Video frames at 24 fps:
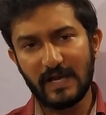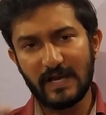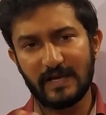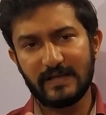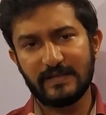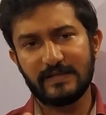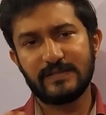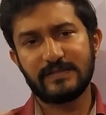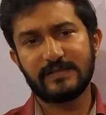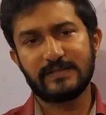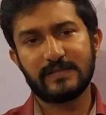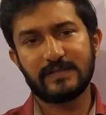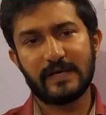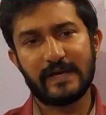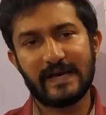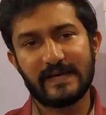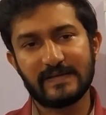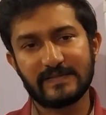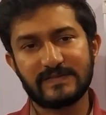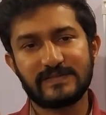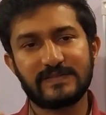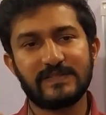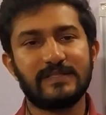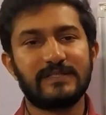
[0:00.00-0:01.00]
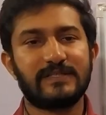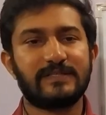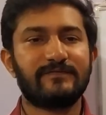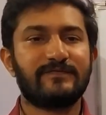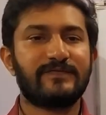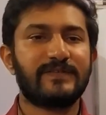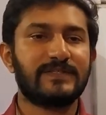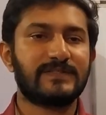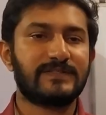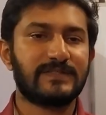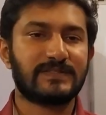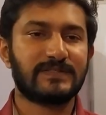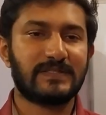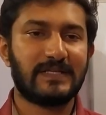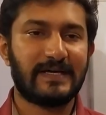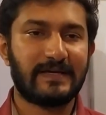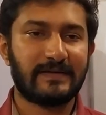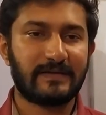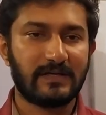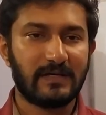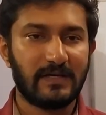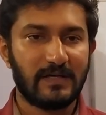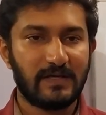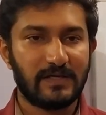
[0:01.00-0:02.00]
and it has certain features
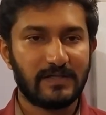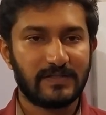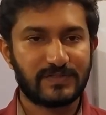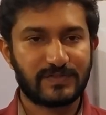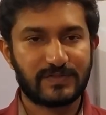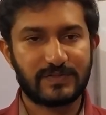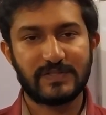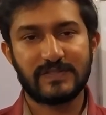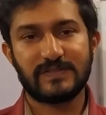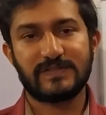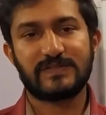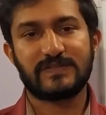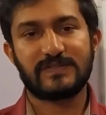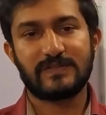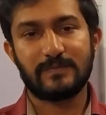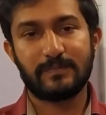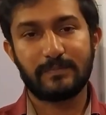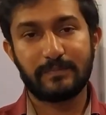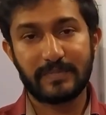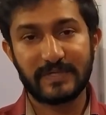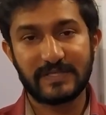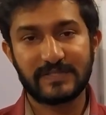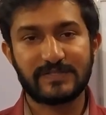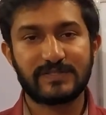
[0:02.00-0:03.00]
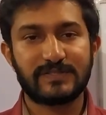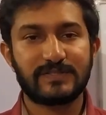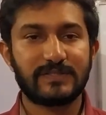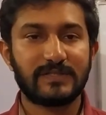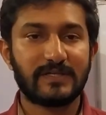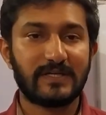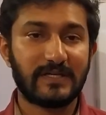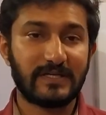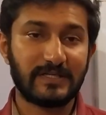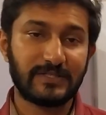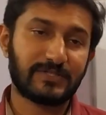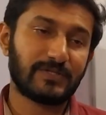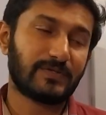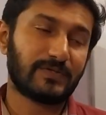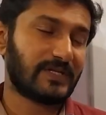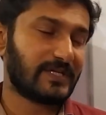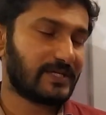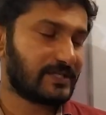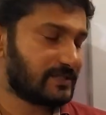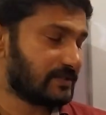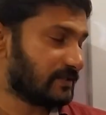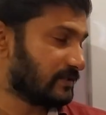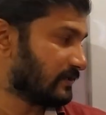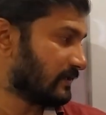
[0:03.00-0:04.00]
like stress, pitch,
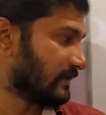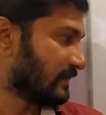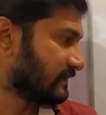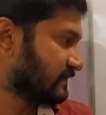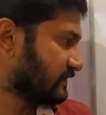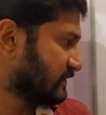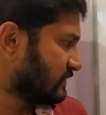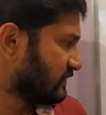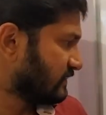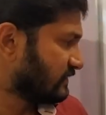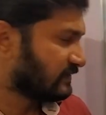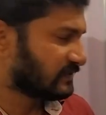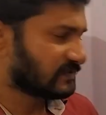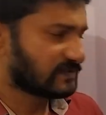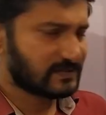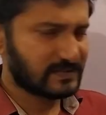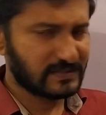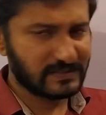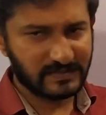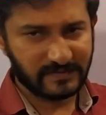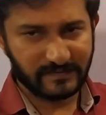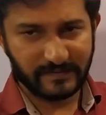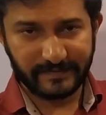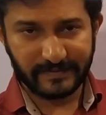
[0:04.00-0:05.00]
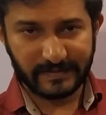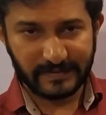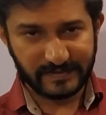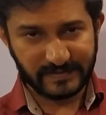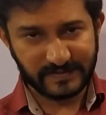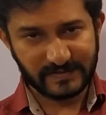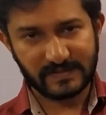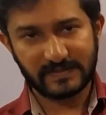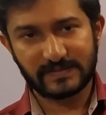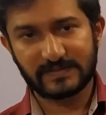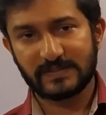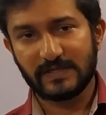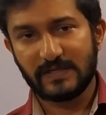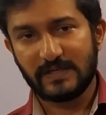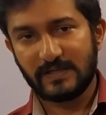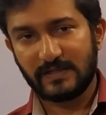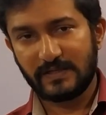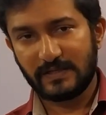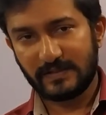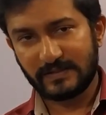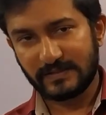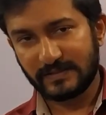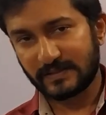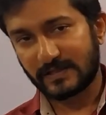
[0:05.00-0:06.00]
intonation, etc. These things we will discuss
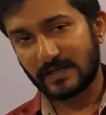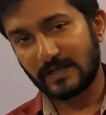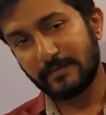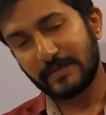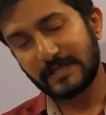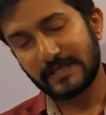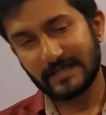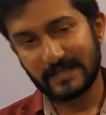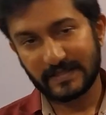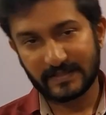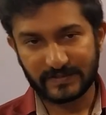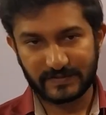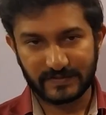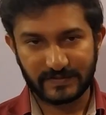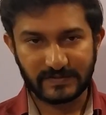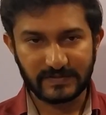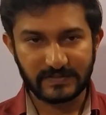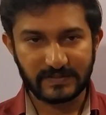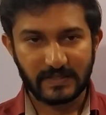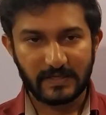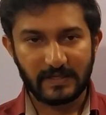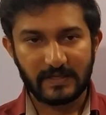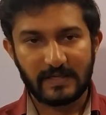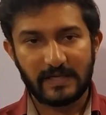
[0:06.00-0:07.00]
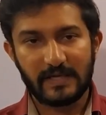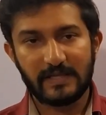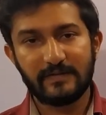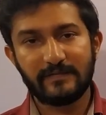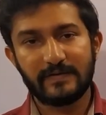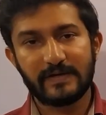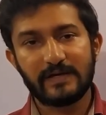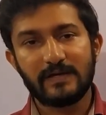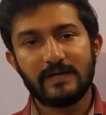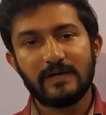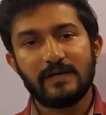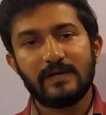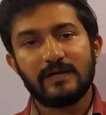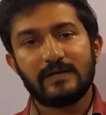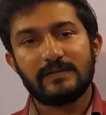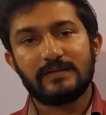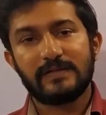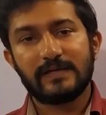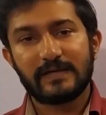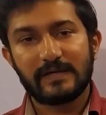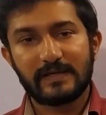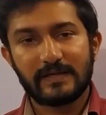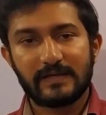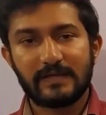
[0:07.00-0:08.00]
in the coming lectures. Anyway,
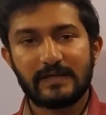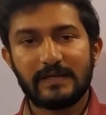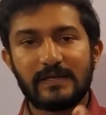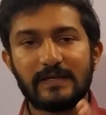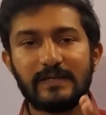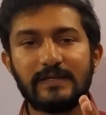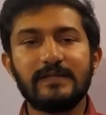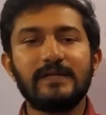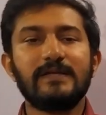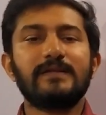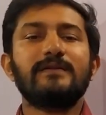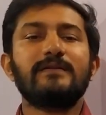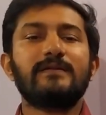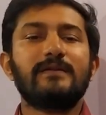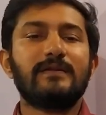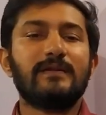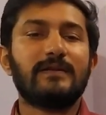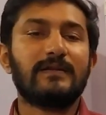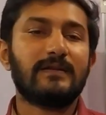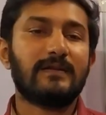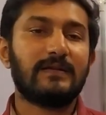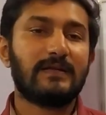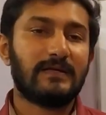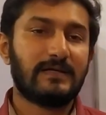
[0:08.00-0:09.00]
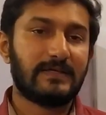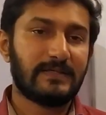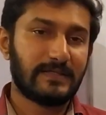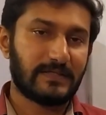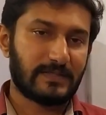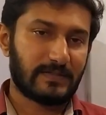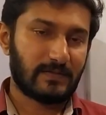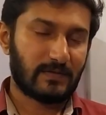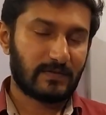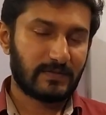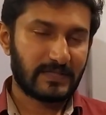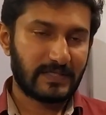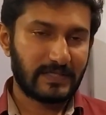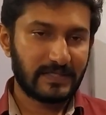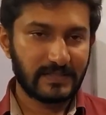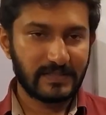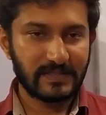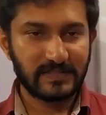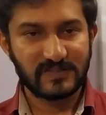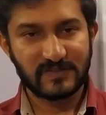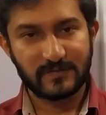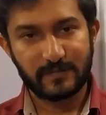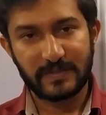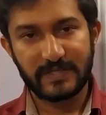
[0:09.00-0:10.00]
the Indian learner or the
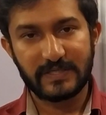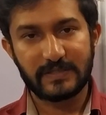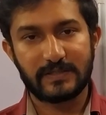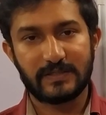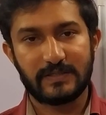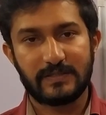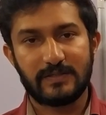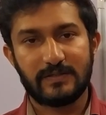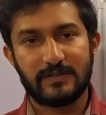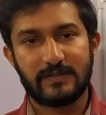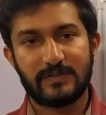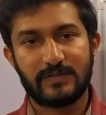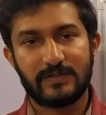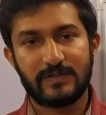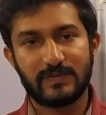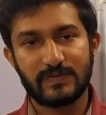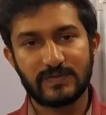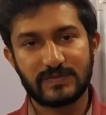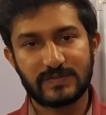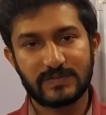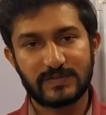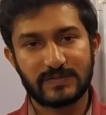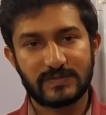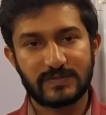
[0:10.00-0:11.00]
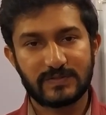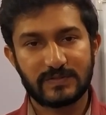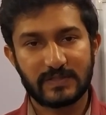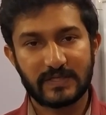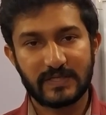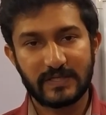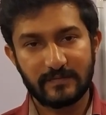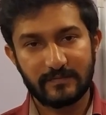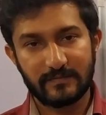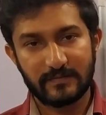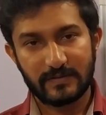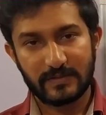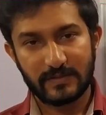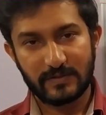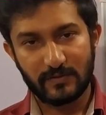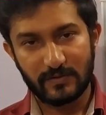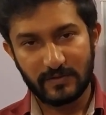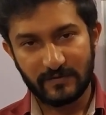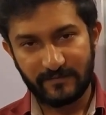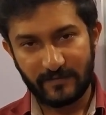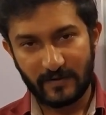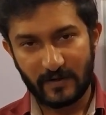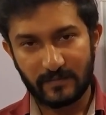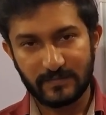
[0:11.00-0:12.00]
Indian speaker give
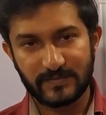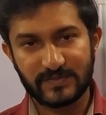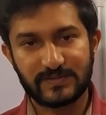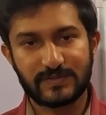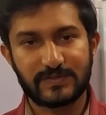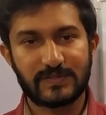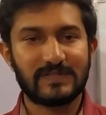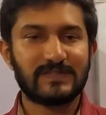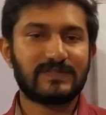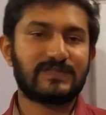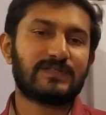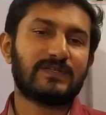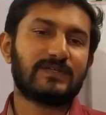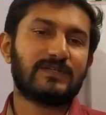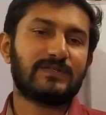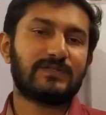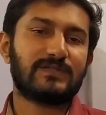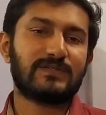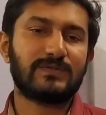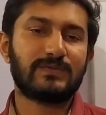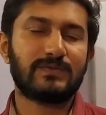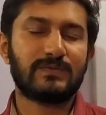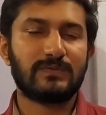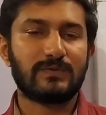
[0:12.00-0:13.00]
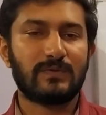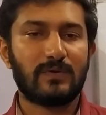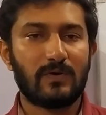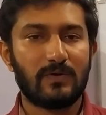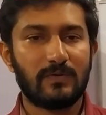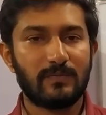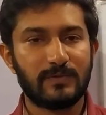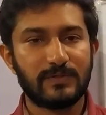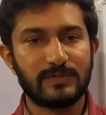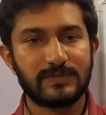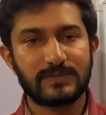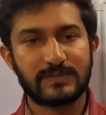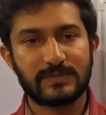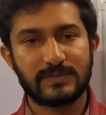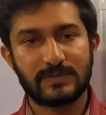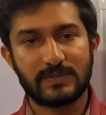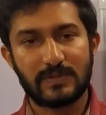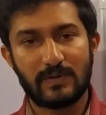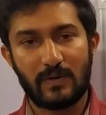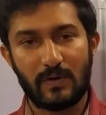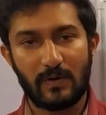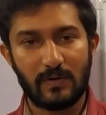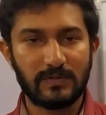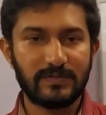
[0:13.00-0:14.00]
uniform stress to almost
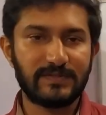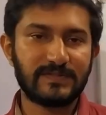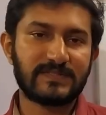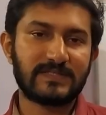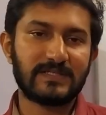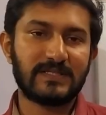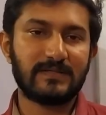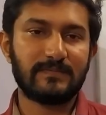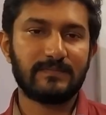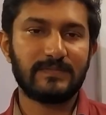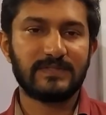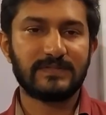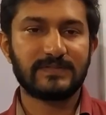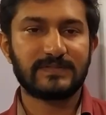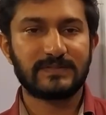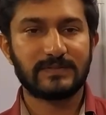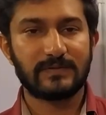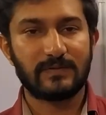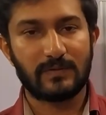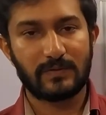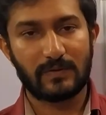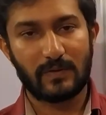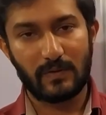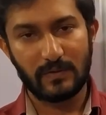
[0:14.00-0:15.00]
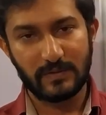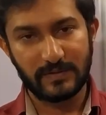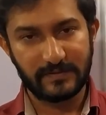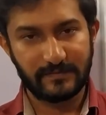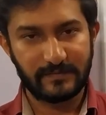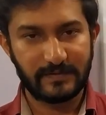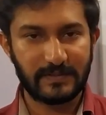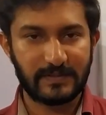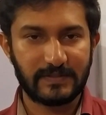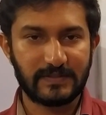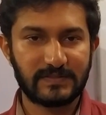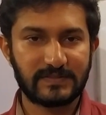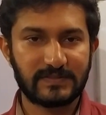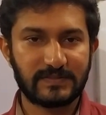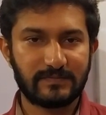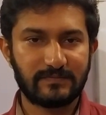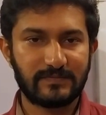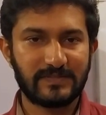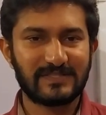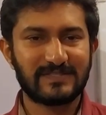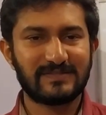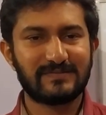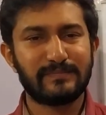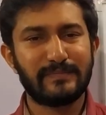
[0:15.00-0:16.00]
all the syllables or all the words,
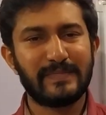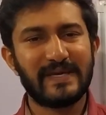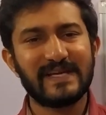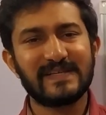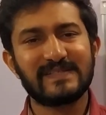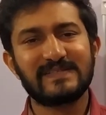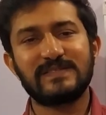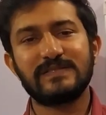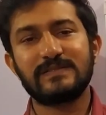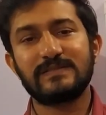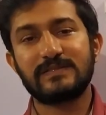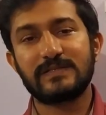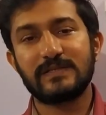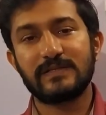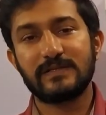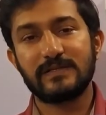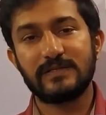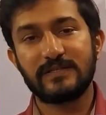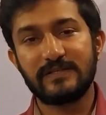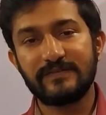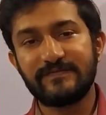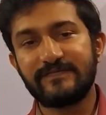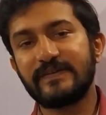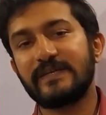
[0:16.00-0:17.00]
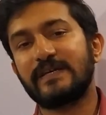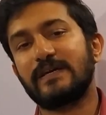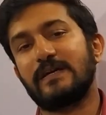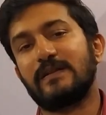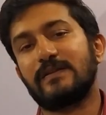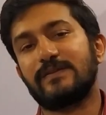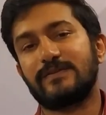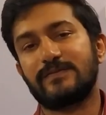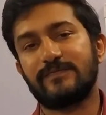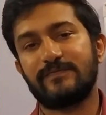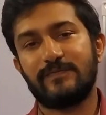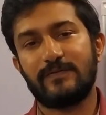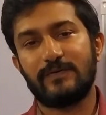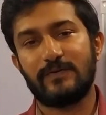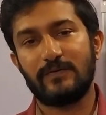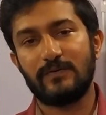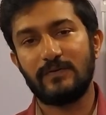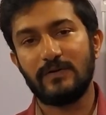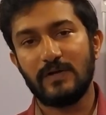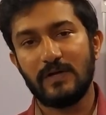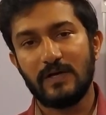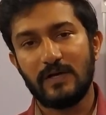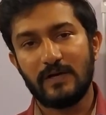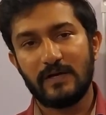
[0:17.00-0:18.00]
which makes it difficult
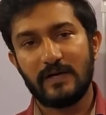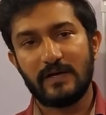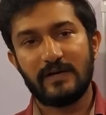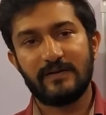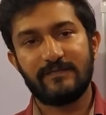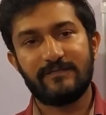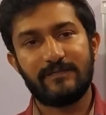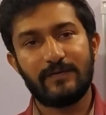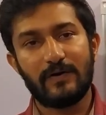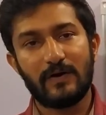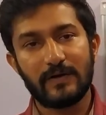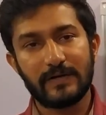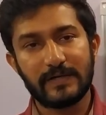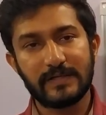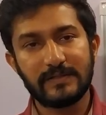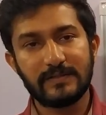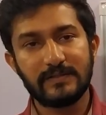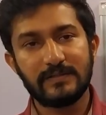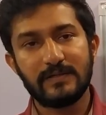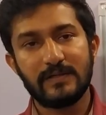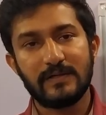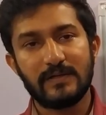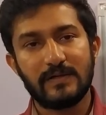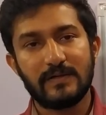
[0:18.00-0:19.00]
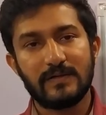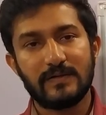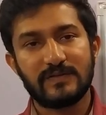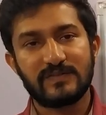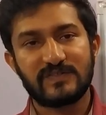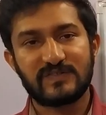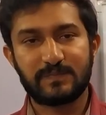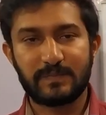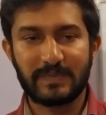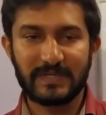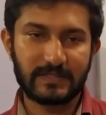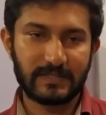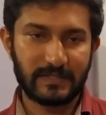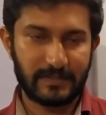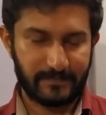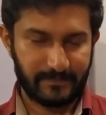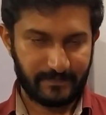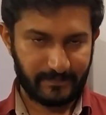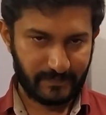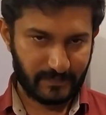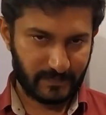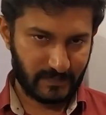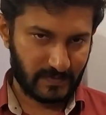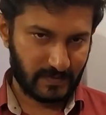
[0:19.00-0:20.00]
for a foreign
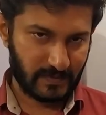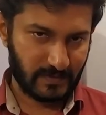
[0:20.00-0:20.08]
speaker